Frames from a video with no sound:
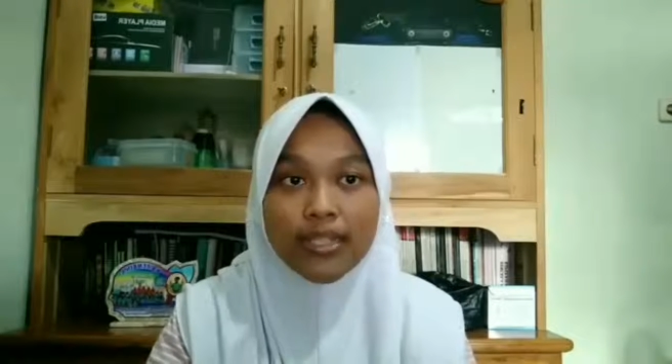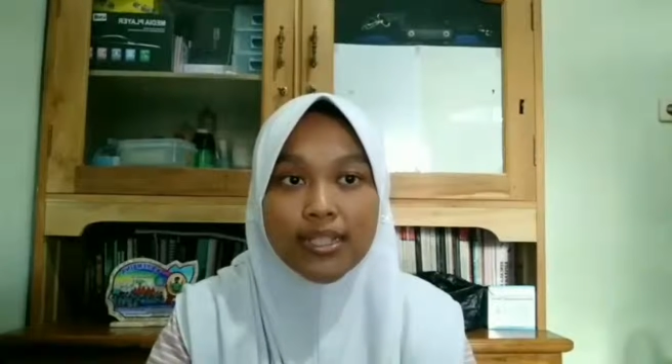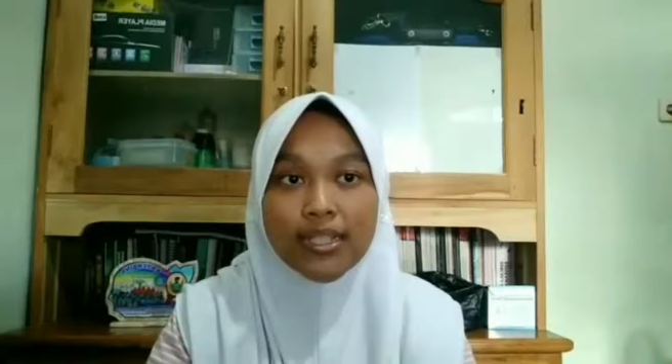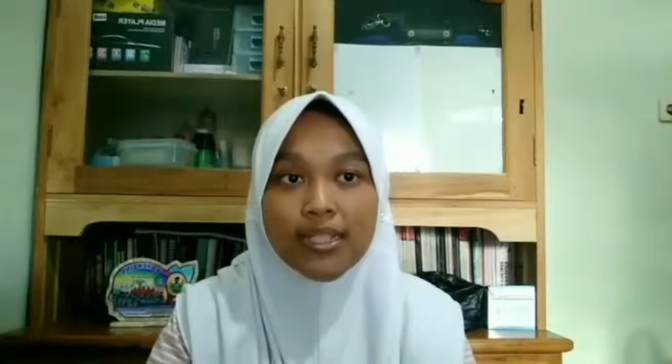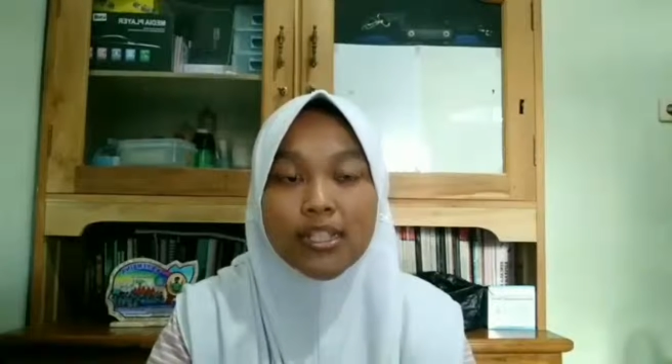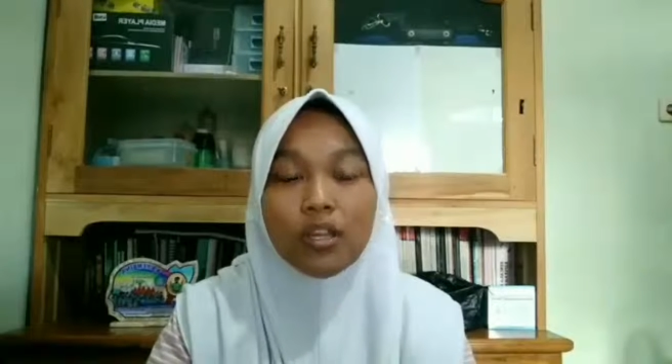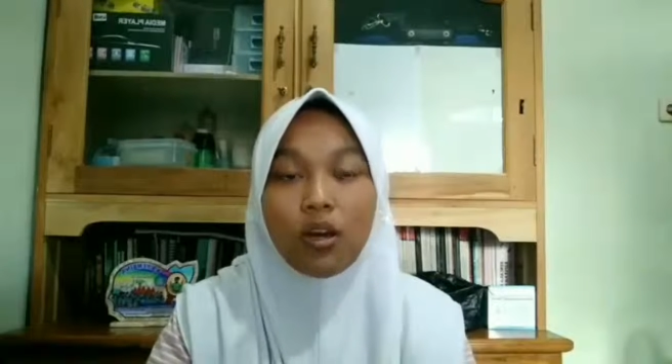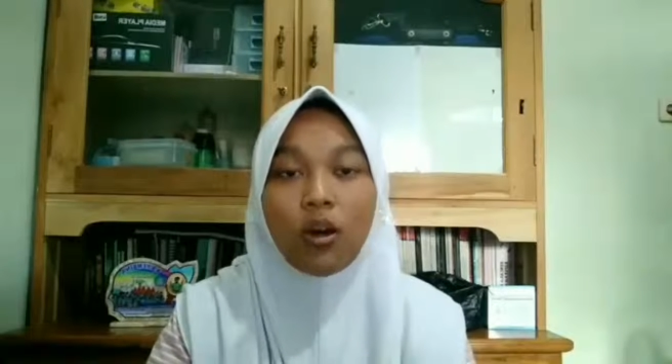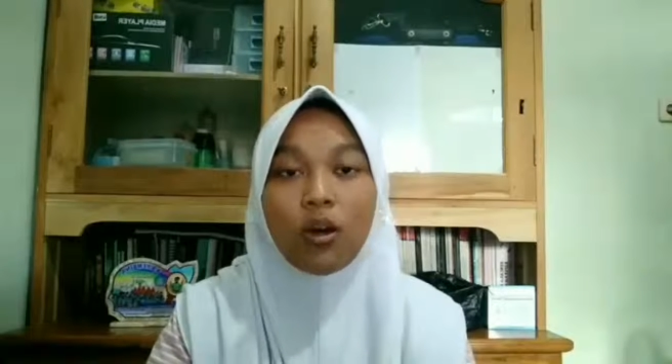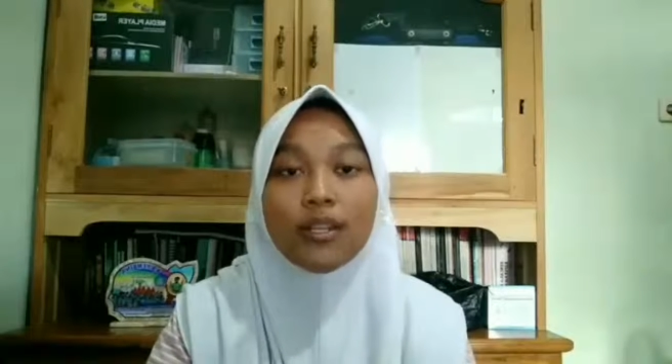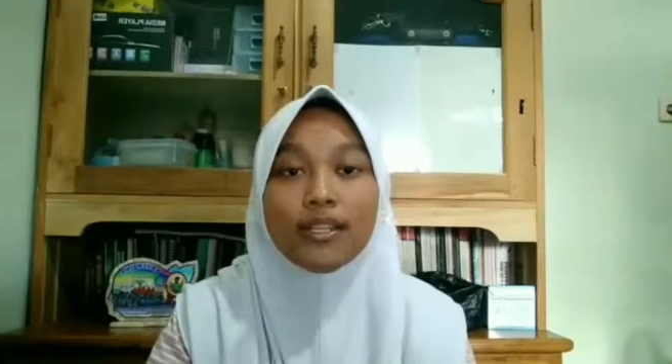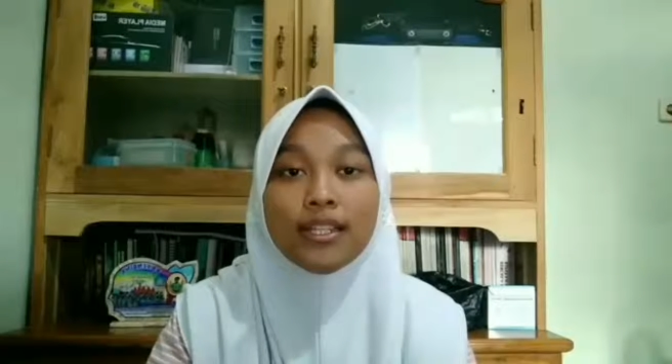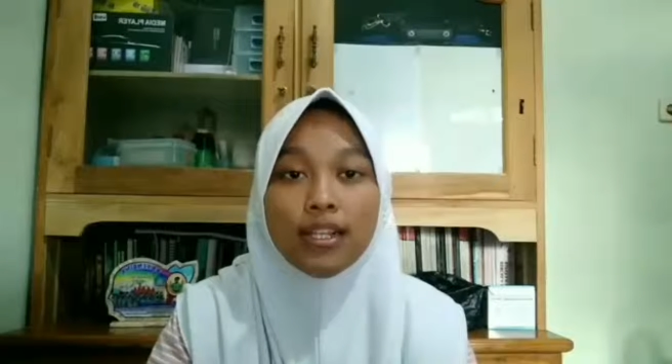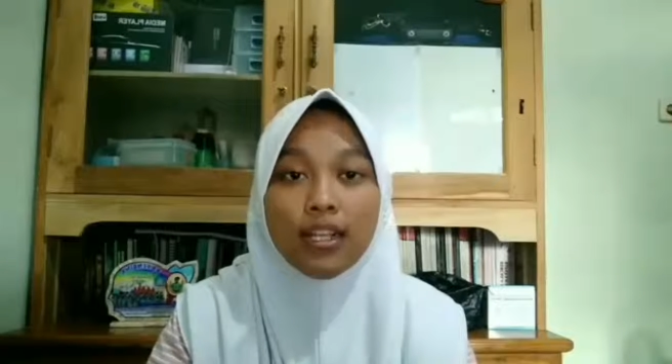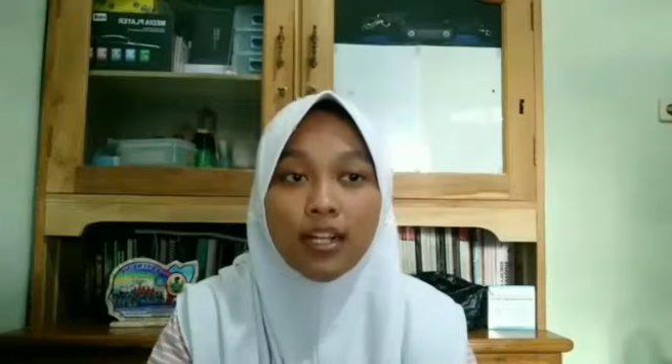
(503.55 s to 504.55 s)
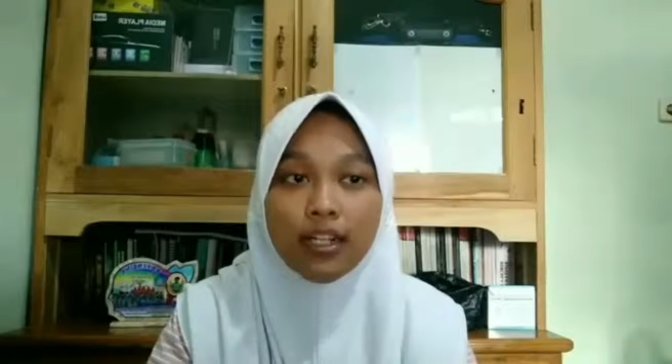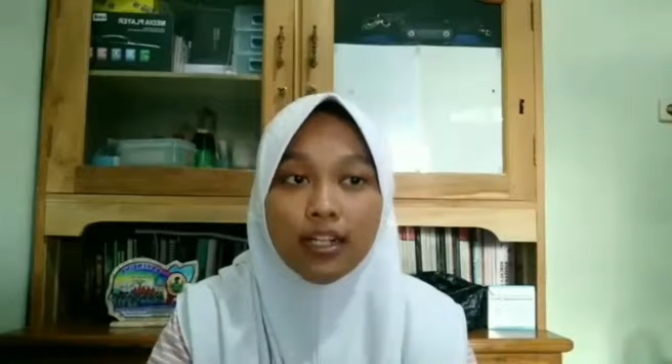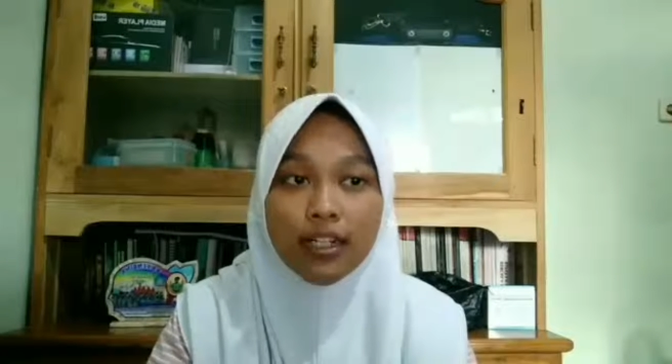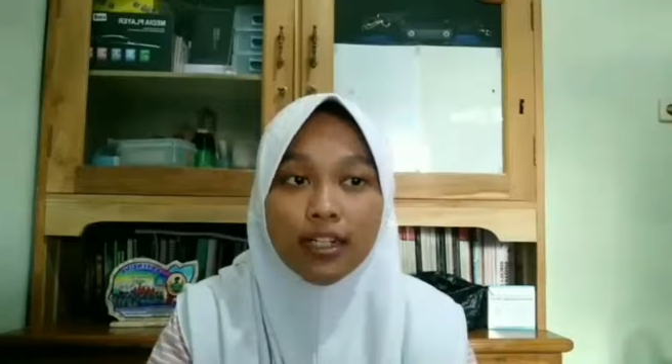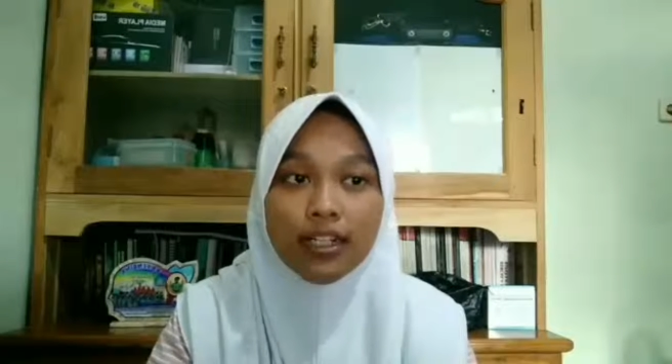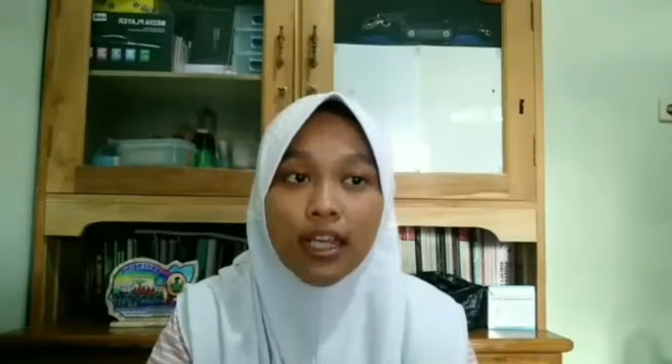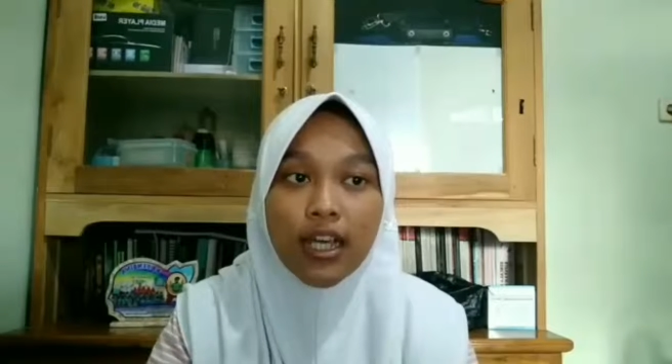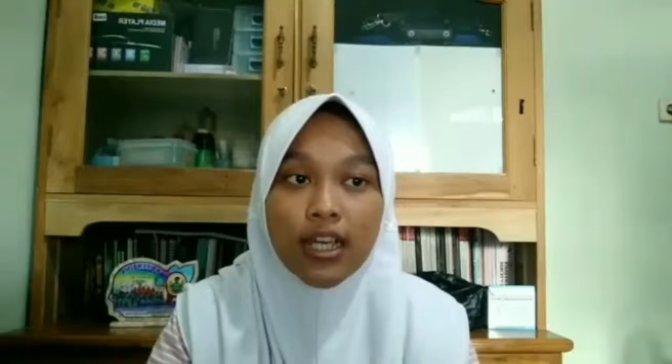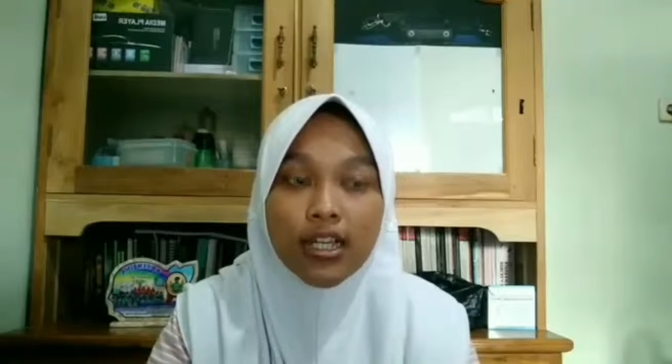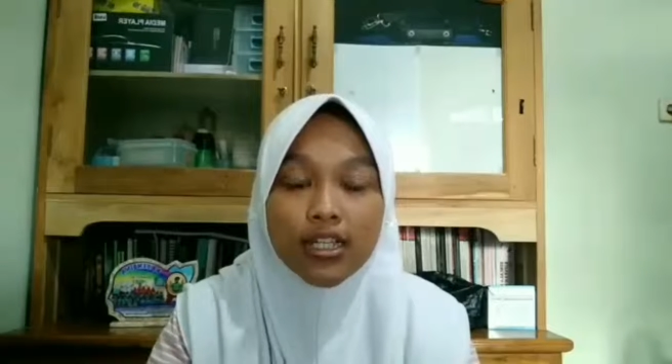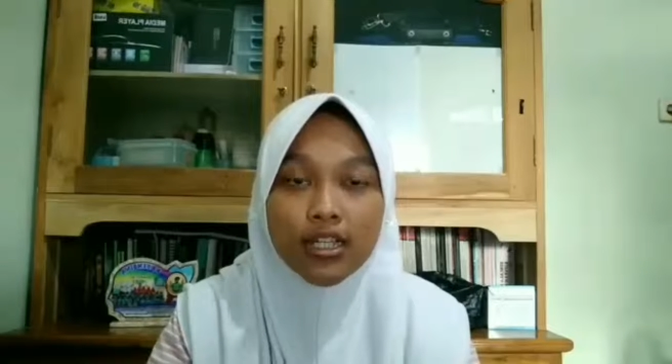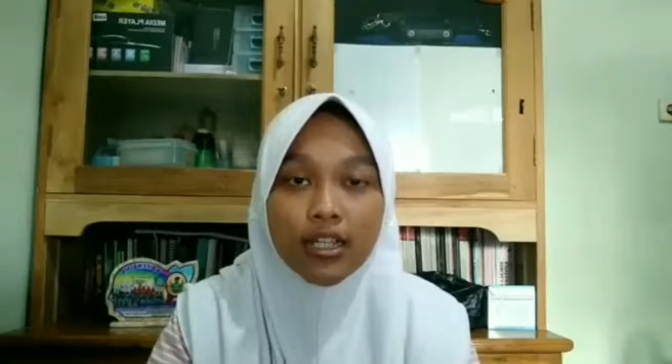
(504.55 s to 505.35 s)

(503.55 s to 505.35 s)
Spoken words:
exist on the Earth's